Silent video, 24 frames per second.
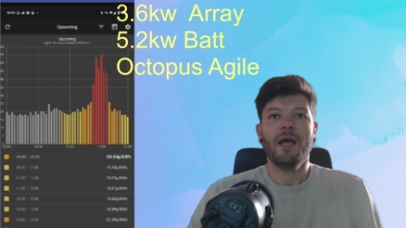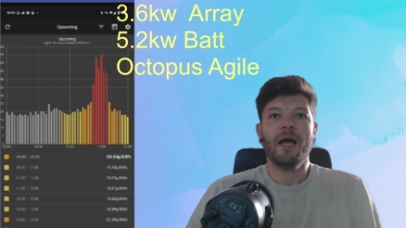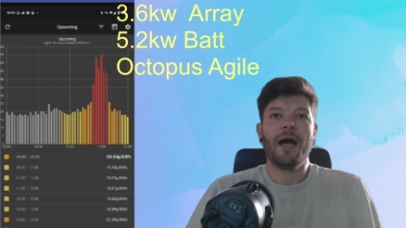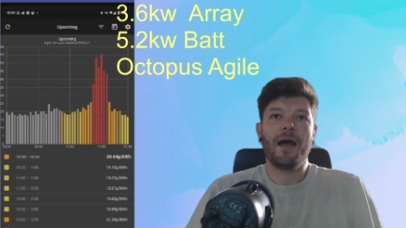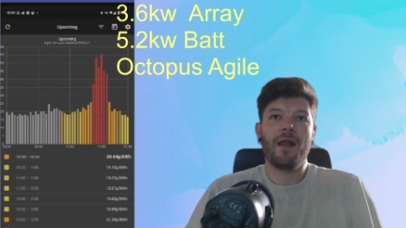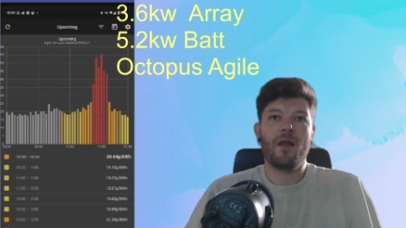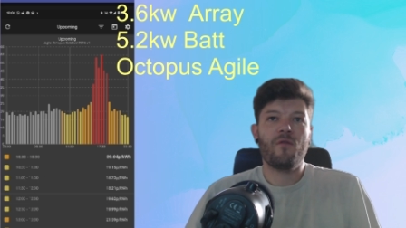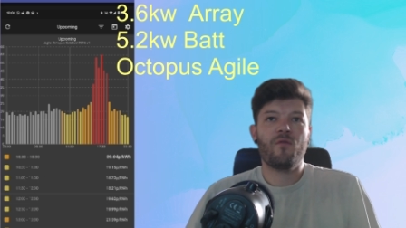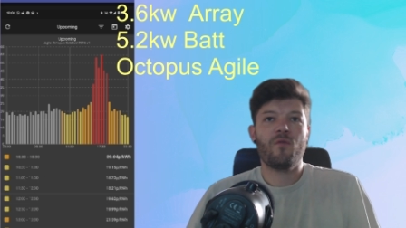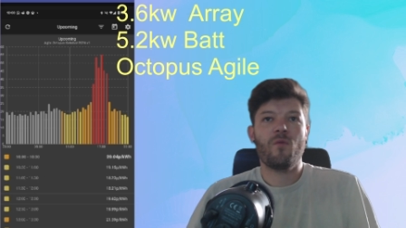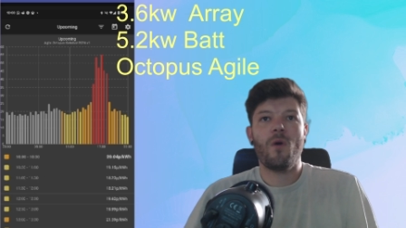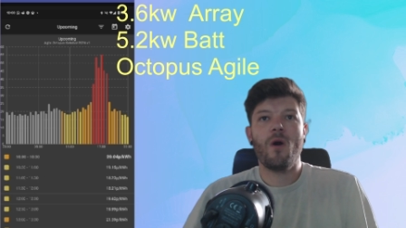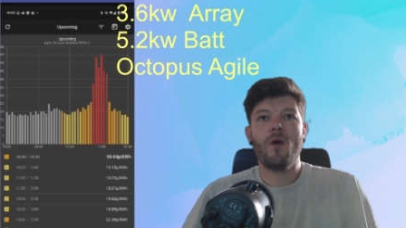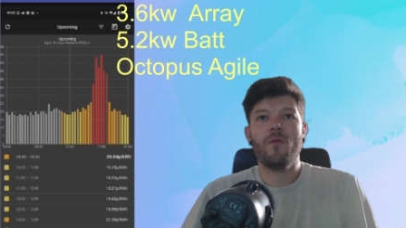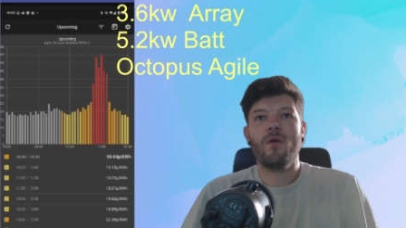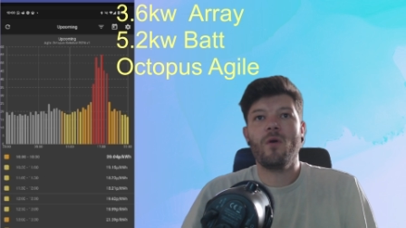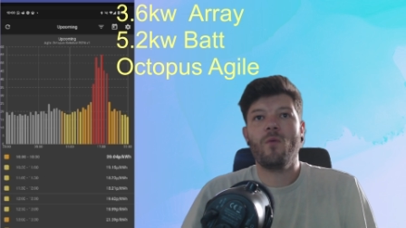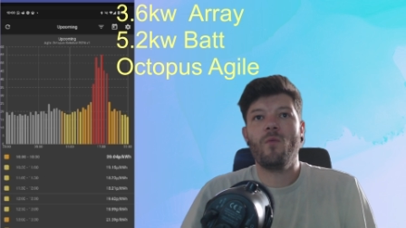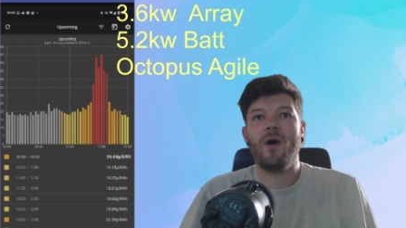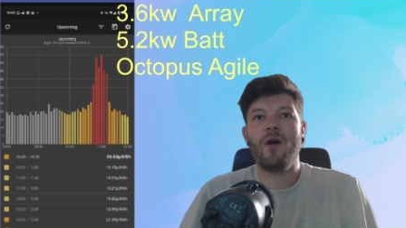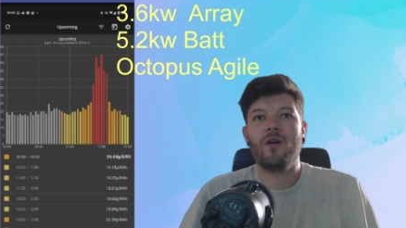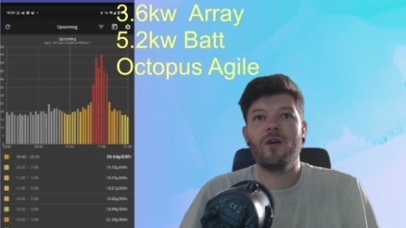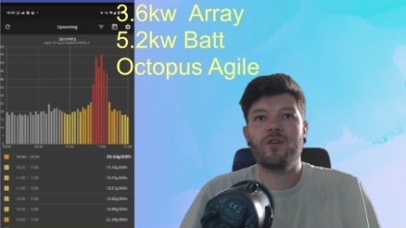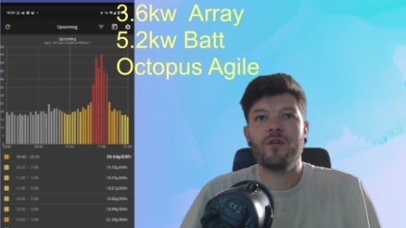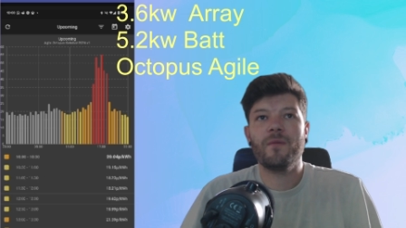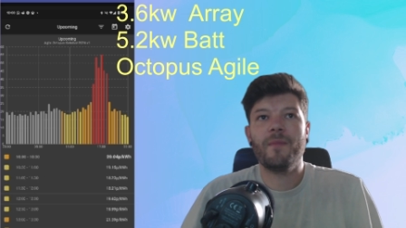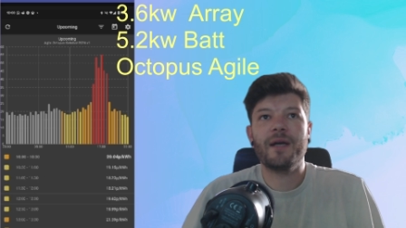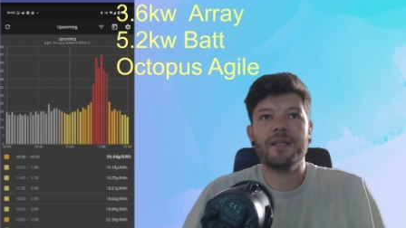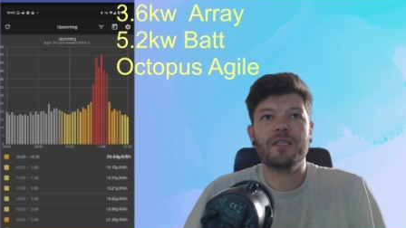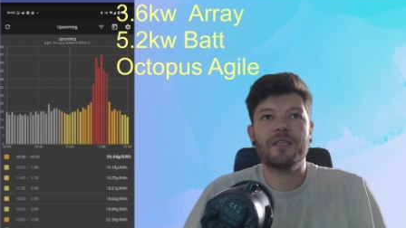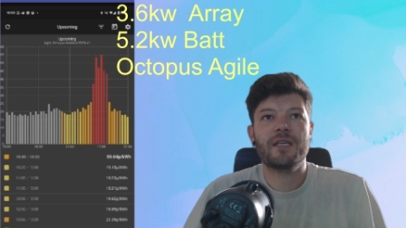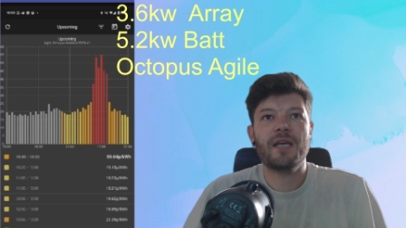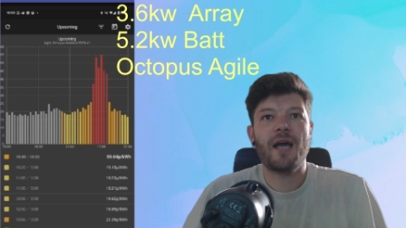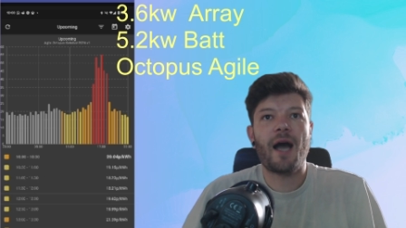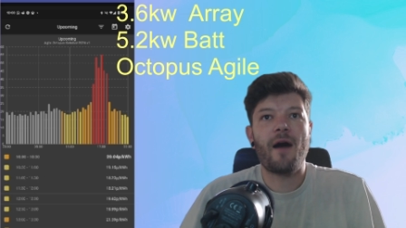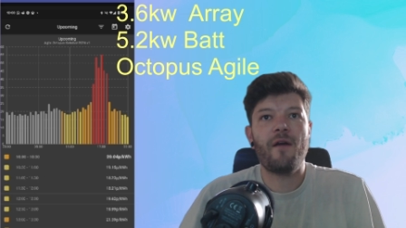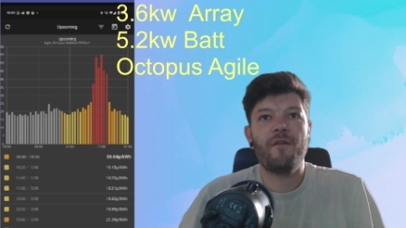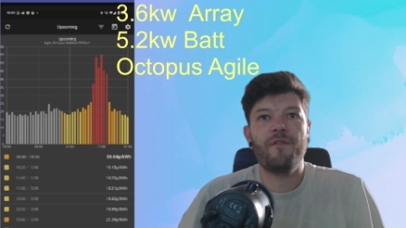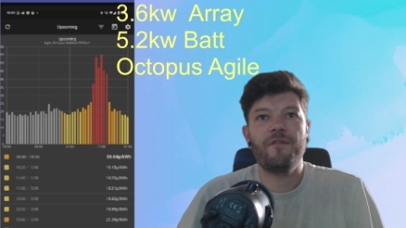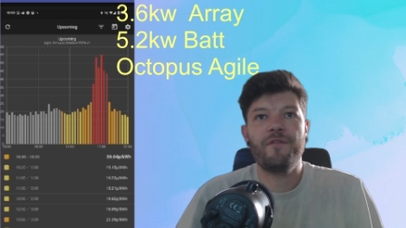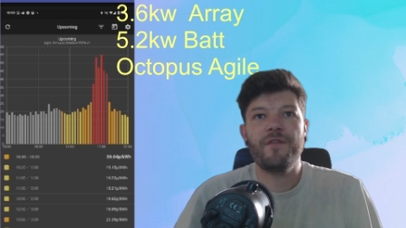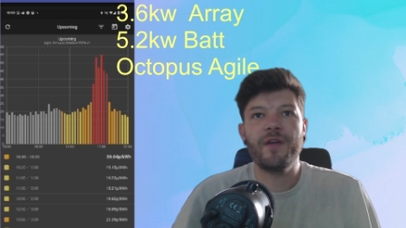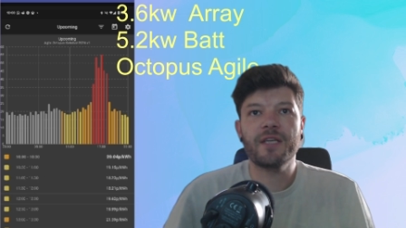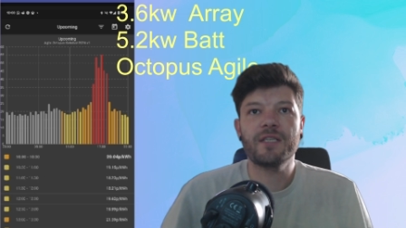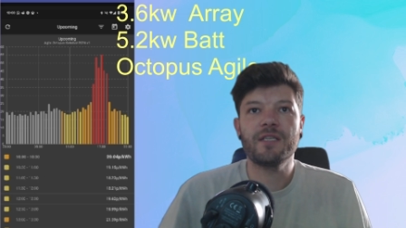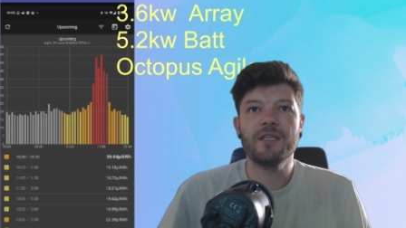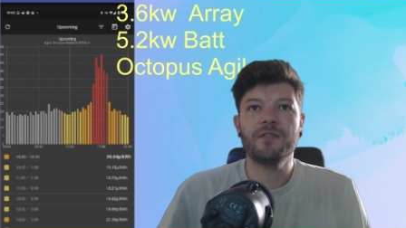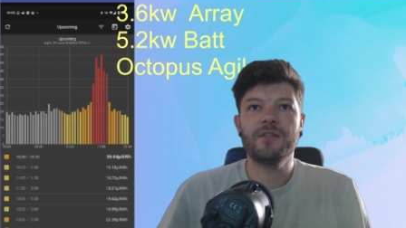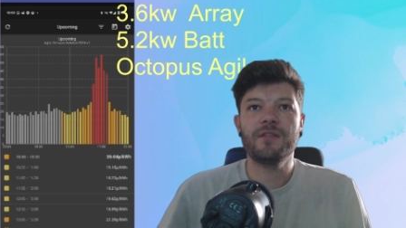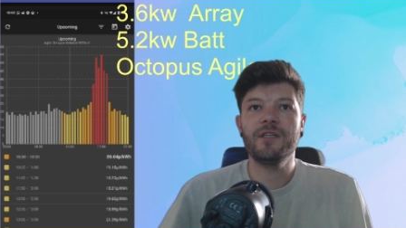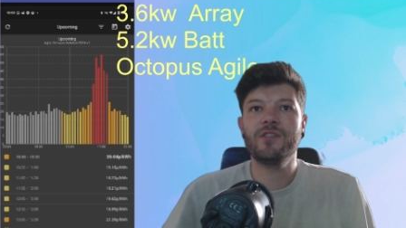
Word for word: Hello everyone, welcome back to Karl Fixes.